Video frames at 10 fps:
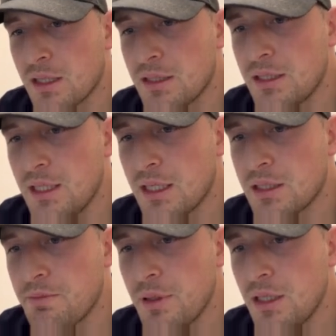
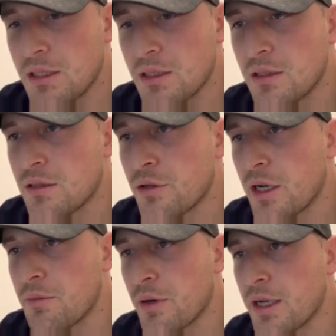6-piece
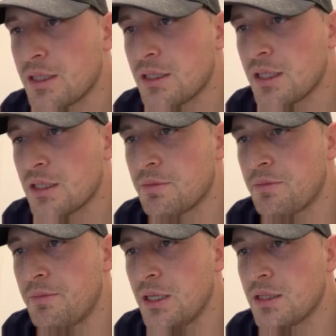straight brace,
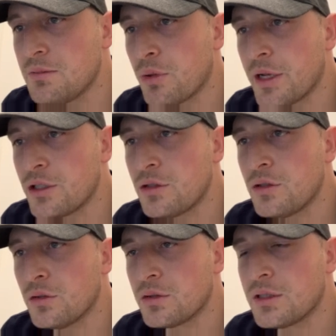6-piece brace
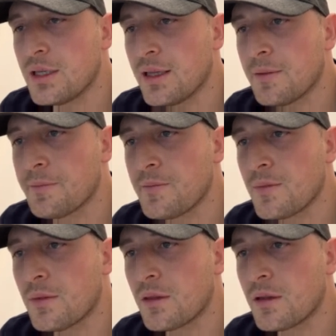tool set.
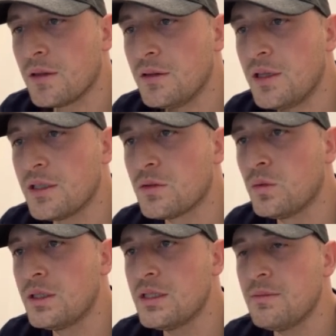This
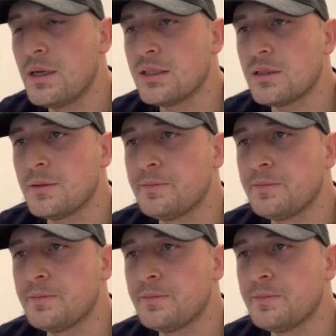one is a must.